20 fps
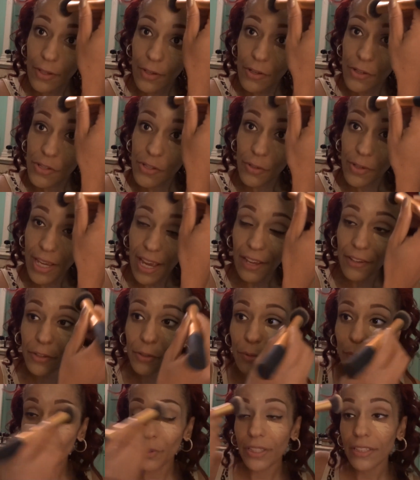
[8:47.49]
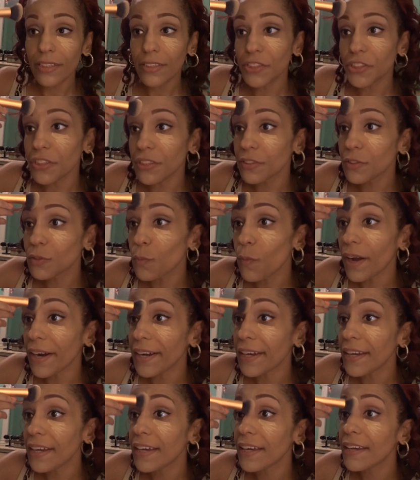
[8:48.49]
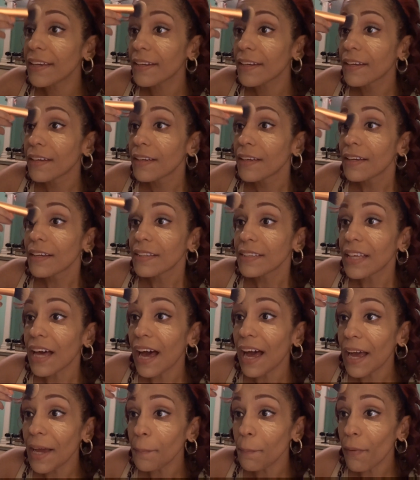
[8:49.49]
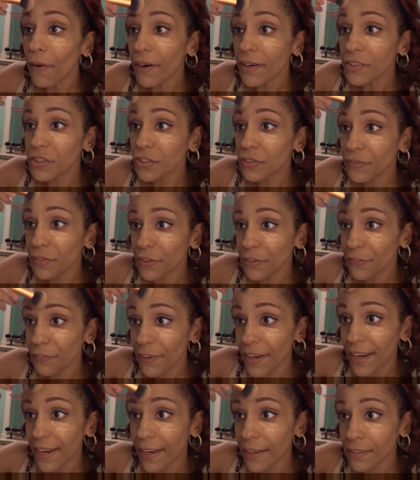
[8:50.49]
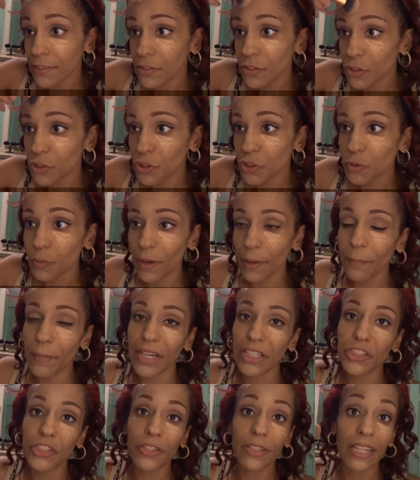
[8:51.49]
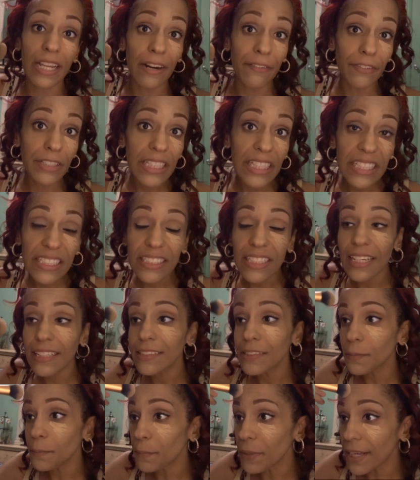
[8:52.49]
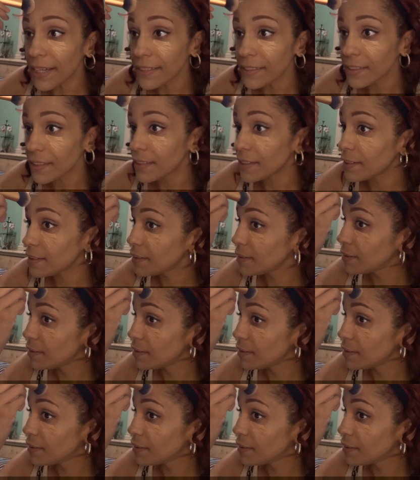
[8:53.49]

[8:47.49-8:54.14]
So yeah, you really just want to hit the high parts of your face. You just want to make sure that everything is nice and blended,